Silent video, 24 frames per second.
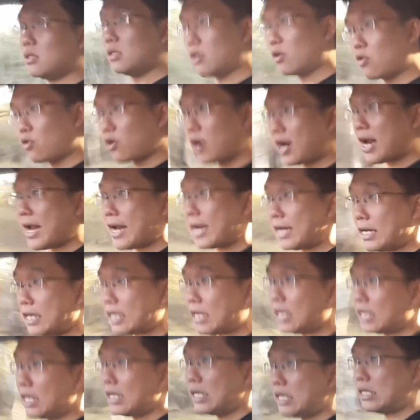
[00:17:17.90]
The
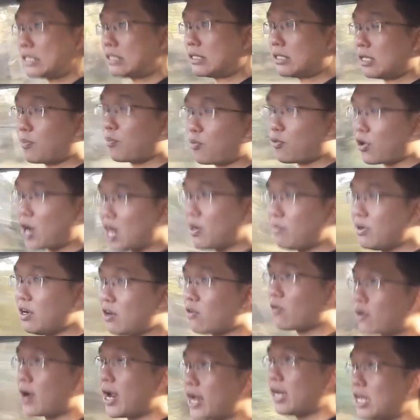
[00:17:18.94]

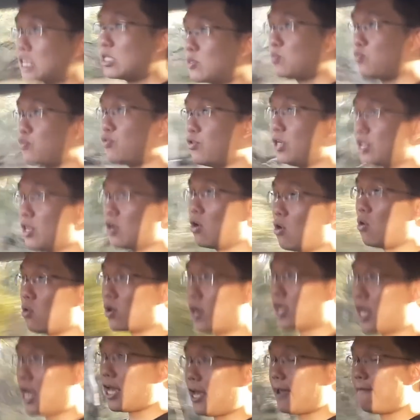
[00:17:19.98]
primary ride is pretty
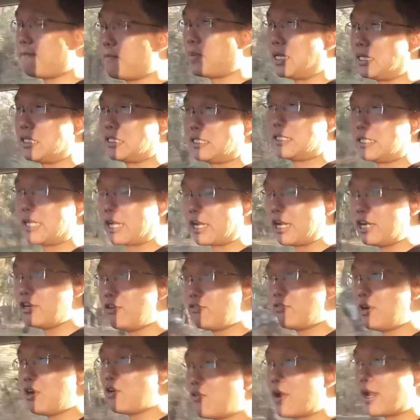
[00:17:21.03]
okay, but
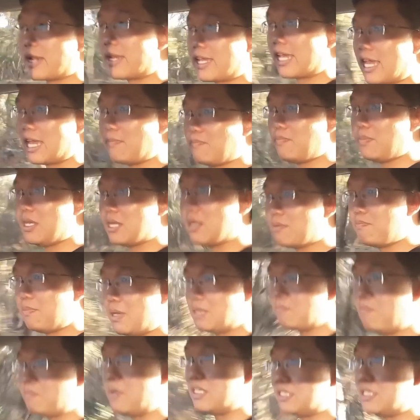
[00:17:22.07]
secondary ride can be a
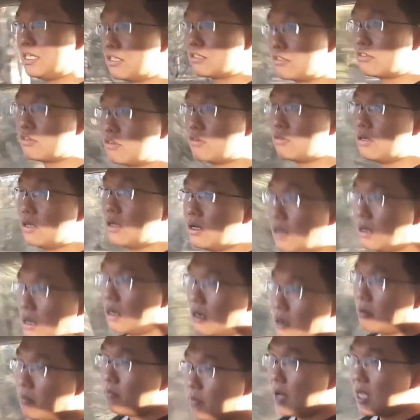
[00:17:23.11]
bit busy, so
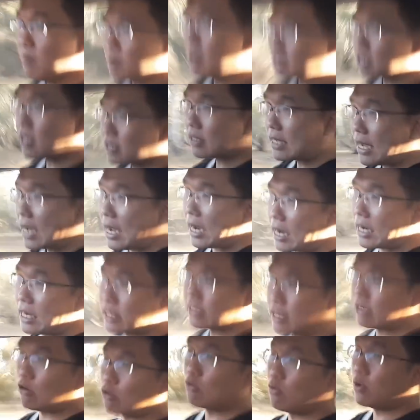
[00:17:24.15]
maybe the
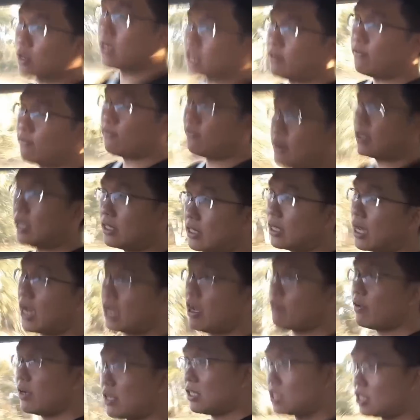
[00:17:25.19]
tires are overinflated.
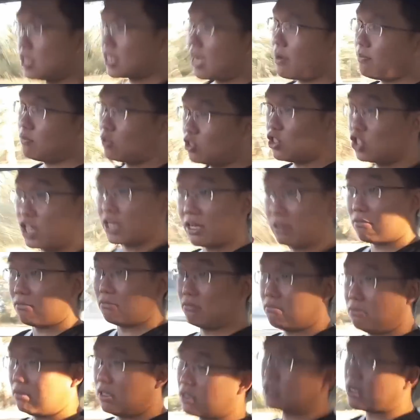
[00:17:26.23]
I haven't had time to check
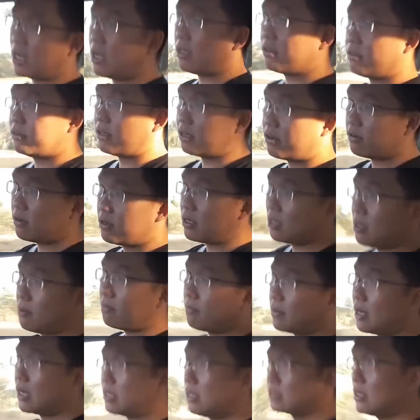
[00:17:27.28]
this car
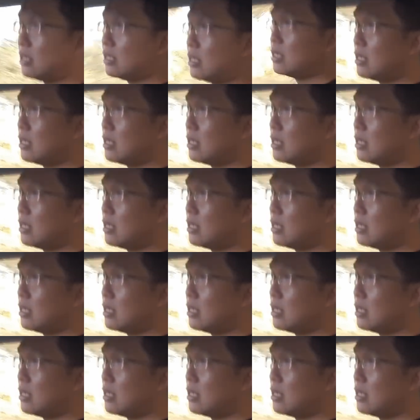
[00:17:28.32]
thoroughly, but